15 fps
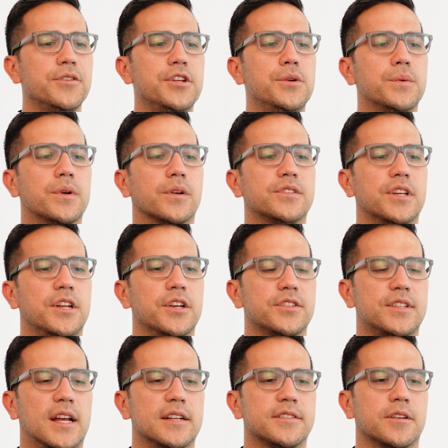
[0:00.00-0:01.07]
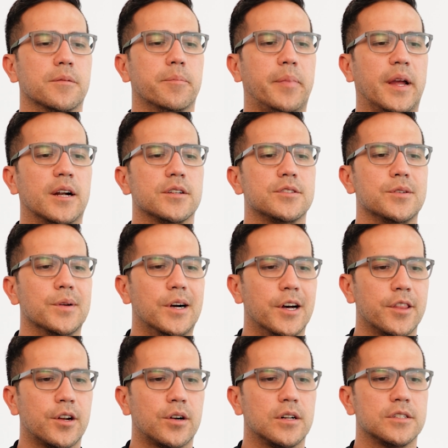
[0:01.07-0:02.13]
do coccidiostats compare to
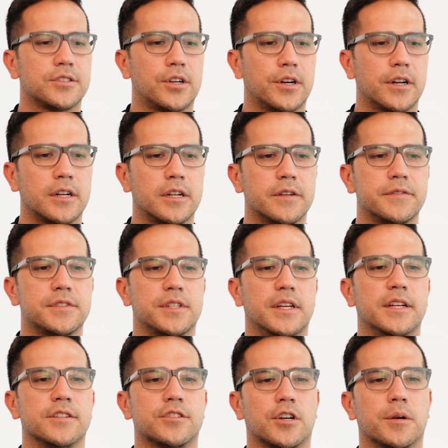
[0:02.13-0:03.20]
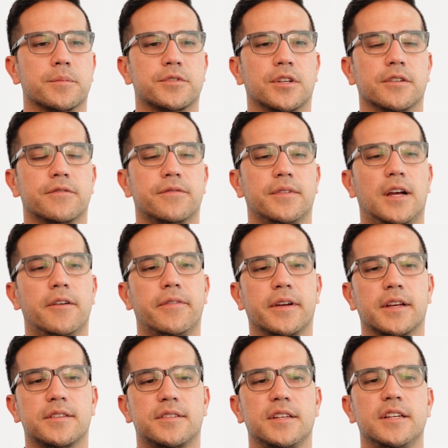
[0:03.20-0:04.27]
other alternatives in terms of
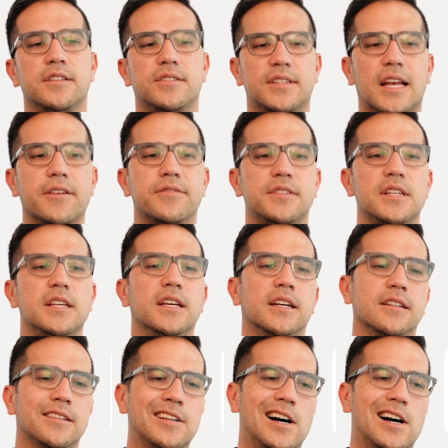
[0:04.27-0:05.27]
efficacy, safety, and